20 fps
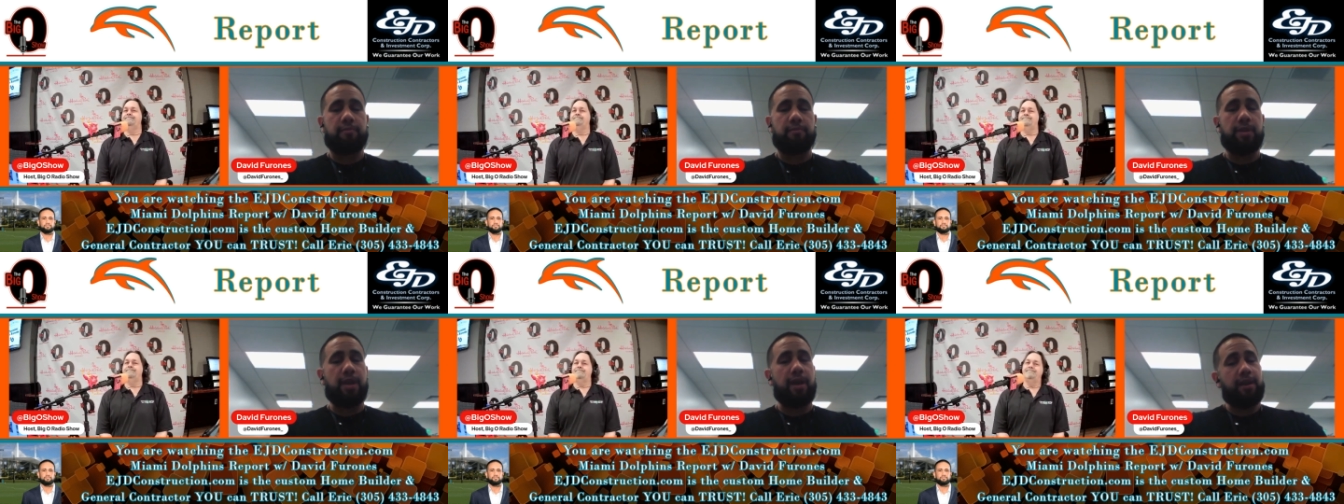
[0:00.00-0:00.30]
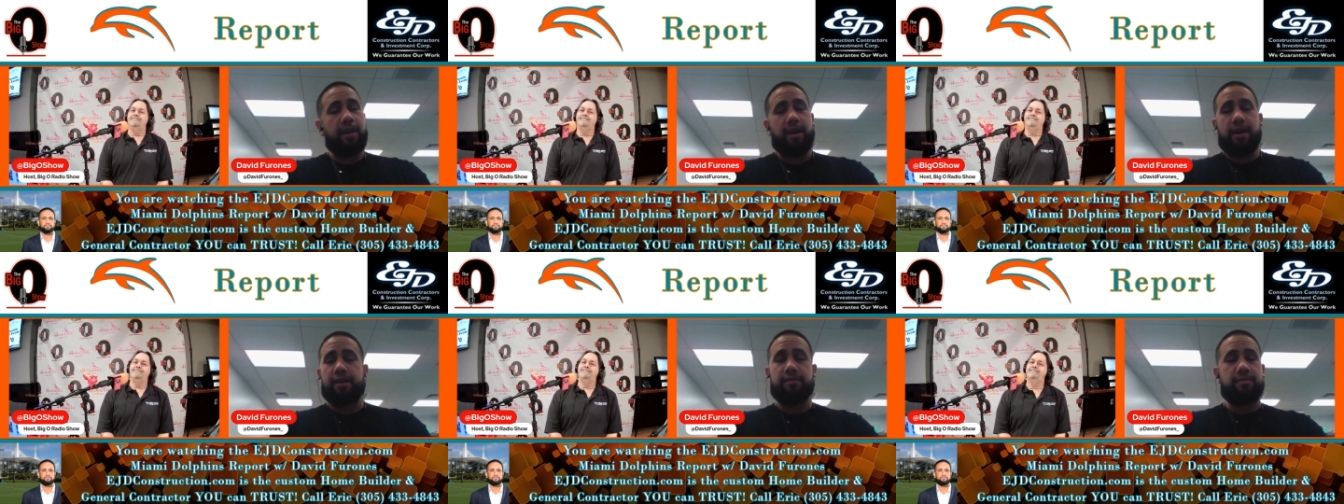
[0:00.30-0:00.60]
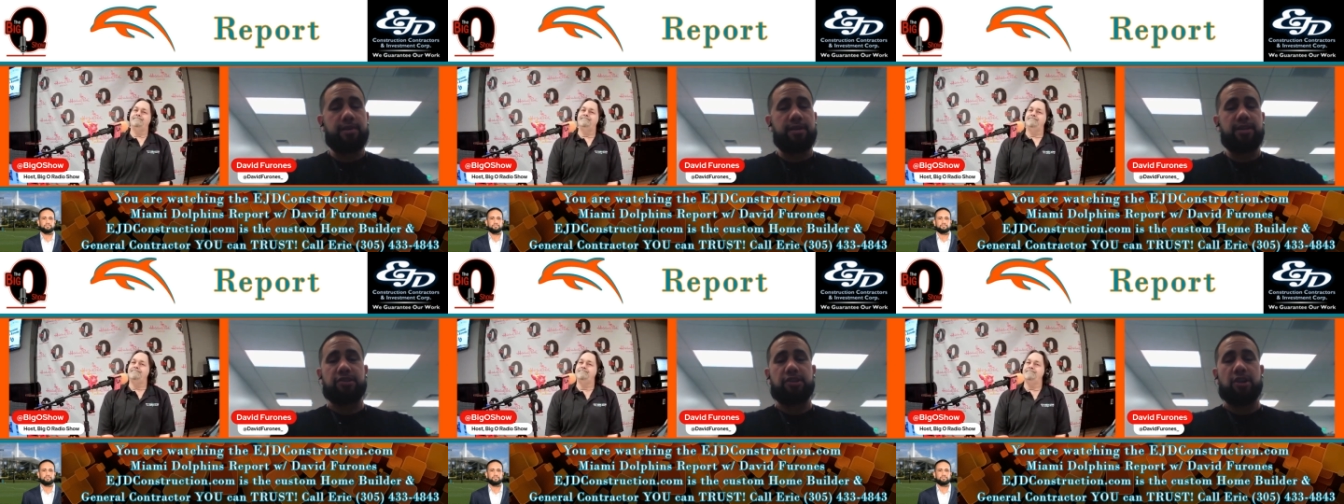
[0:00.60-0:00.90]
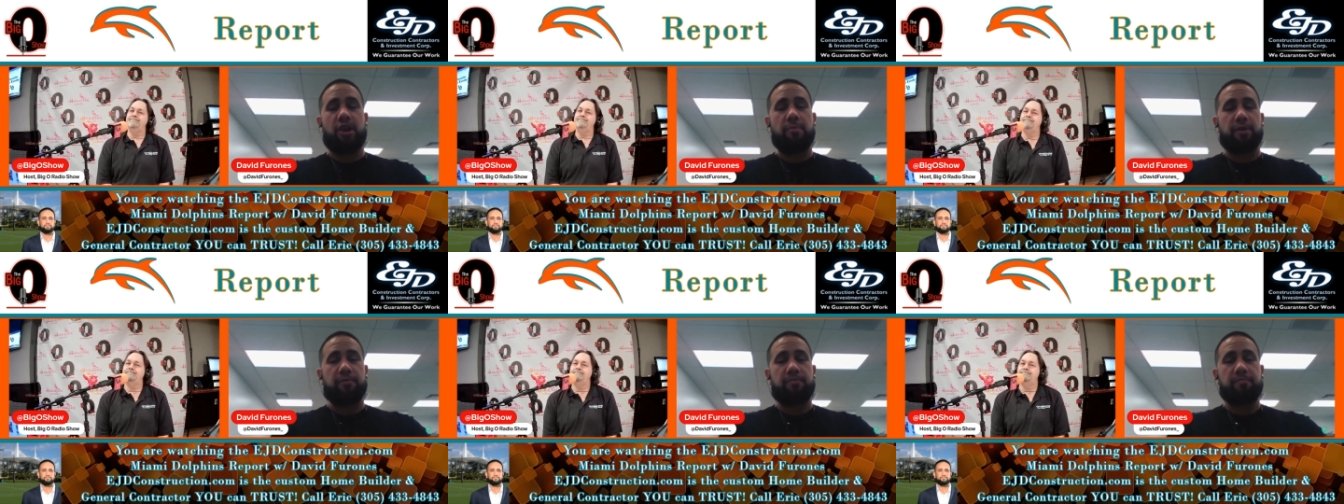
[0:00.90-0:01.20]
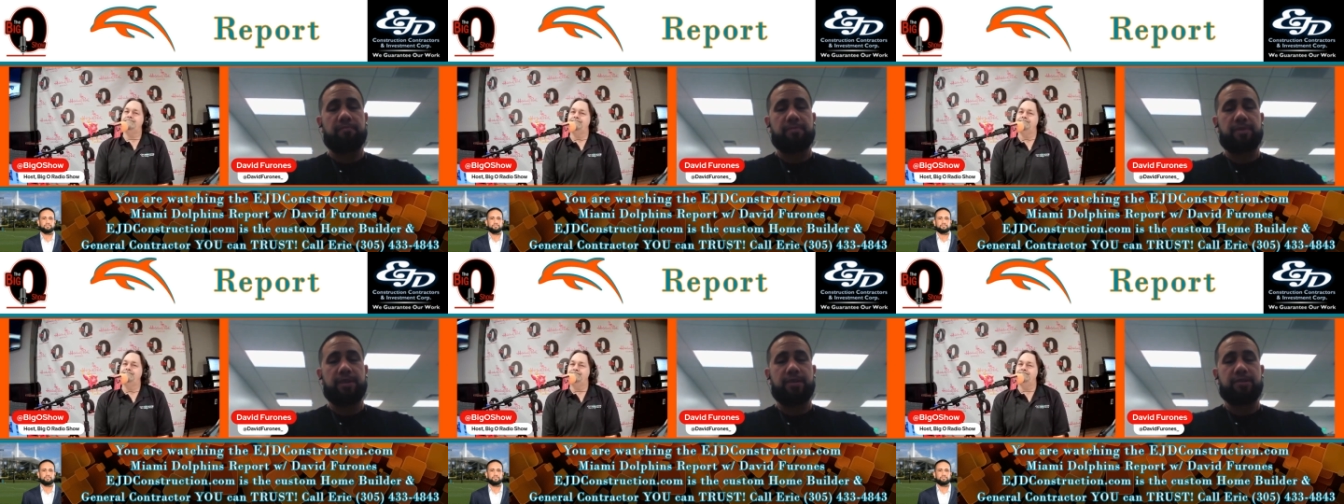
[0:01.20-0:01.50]
yeah, hey, he's coming.
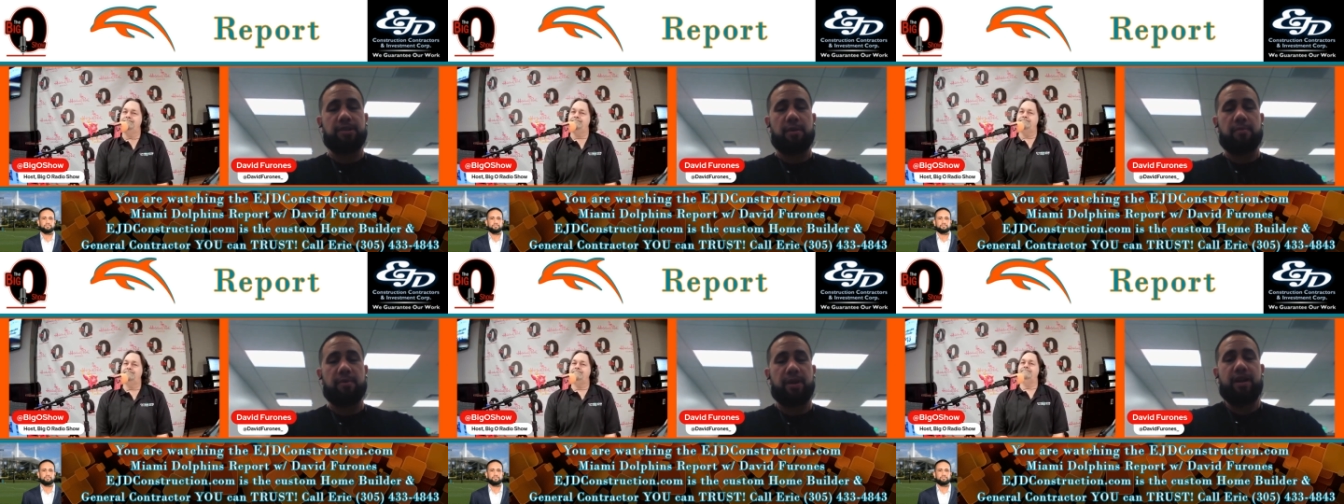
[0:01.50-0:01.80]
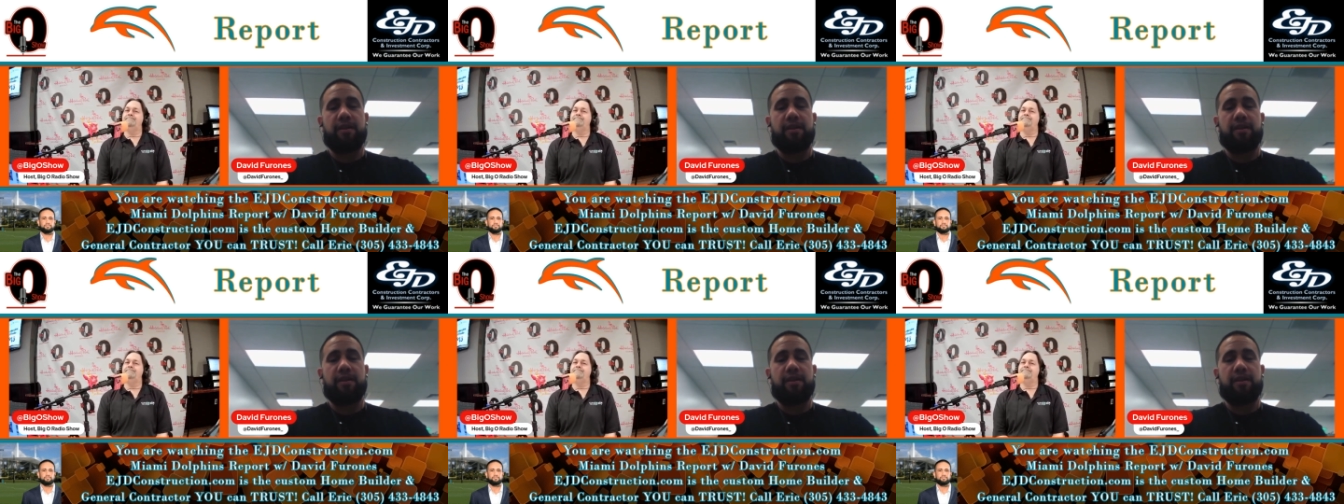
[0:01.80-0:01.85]
He's coming.